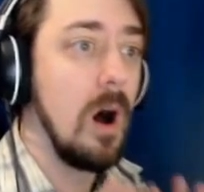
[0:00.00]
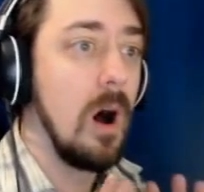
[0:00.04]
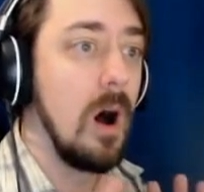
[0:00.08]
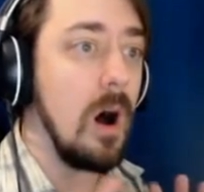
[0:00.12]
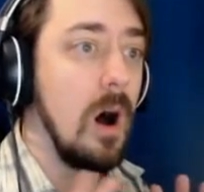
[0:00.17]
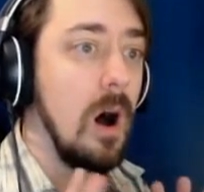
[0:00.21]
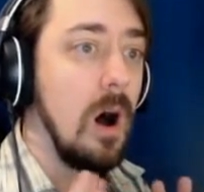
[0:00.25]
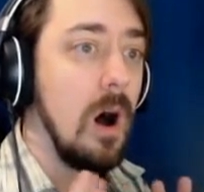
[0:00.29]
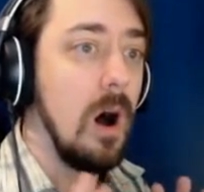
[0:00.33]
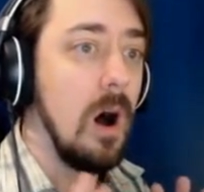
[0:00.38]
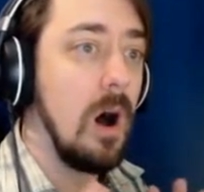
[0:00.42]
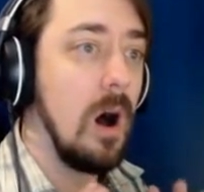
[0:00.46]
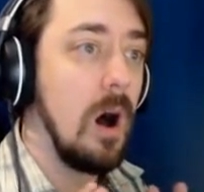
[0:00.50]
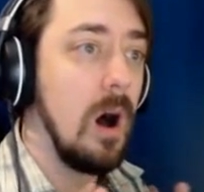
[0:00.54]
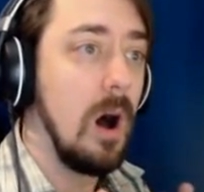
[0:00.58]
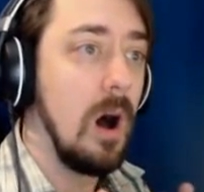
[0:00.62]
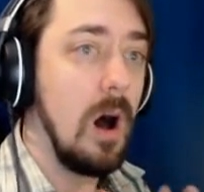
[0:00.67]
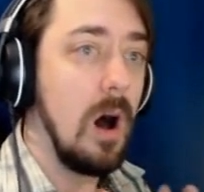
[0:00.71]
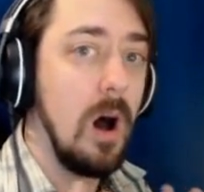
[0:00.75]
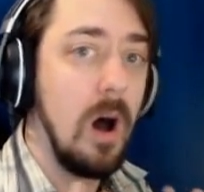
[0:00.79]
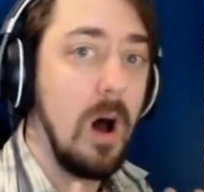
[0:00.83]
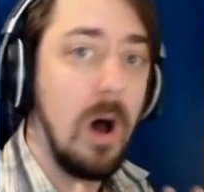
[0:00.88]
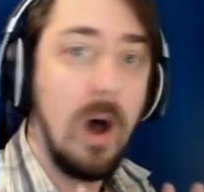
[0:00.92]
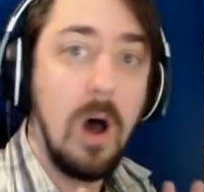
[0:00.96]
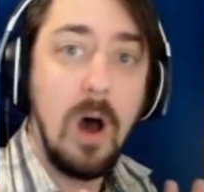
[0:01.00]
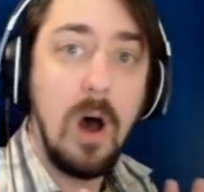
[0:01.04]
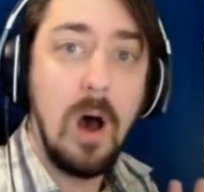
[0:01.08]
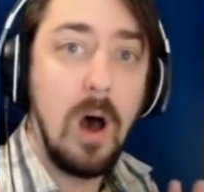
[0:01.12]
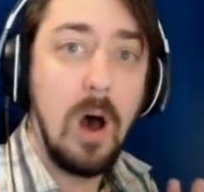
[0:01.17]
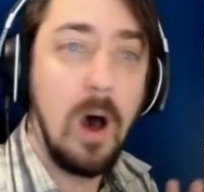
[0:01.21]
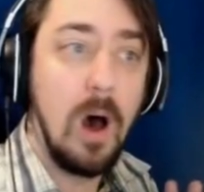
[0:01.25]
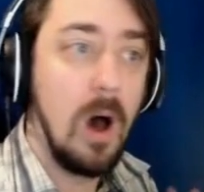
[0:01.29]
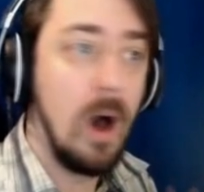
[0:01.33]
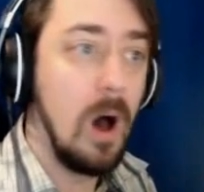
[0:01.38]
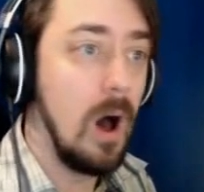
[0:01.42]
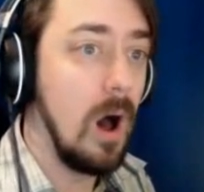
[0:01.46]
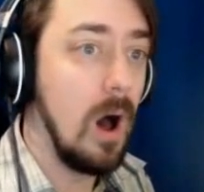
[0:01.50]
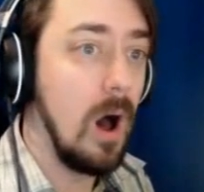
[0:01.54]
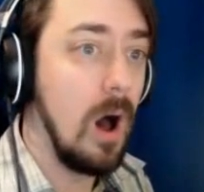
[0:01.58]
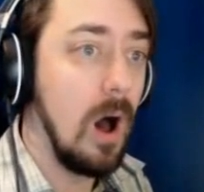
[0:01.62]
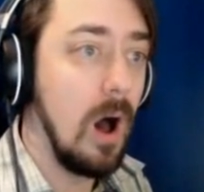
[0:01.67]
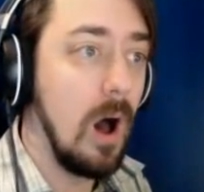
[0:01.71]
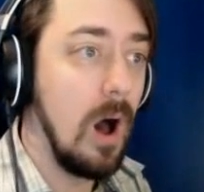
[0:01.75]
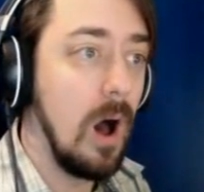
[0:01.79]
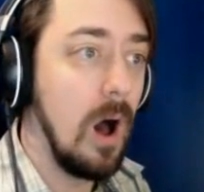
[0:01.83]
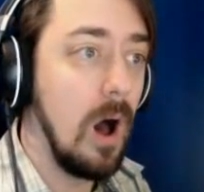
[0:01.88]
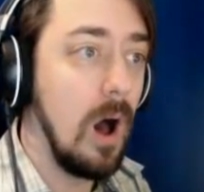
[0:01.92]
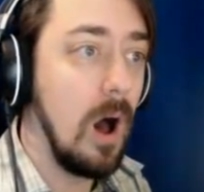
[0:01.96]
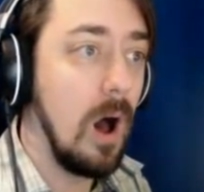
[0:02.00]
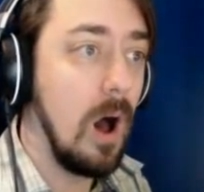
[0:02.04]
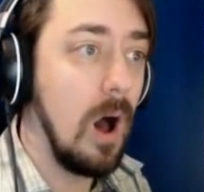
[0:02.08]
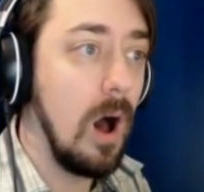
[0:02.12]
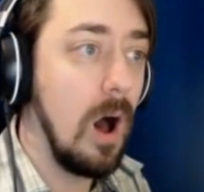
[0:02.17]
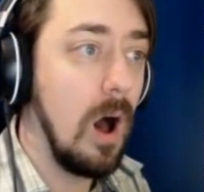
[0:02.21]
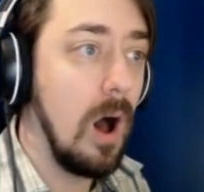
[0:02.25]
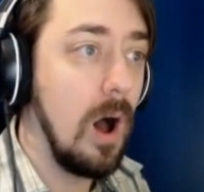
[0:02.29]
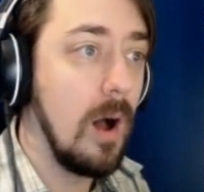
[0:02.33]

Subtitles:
Nothing is said.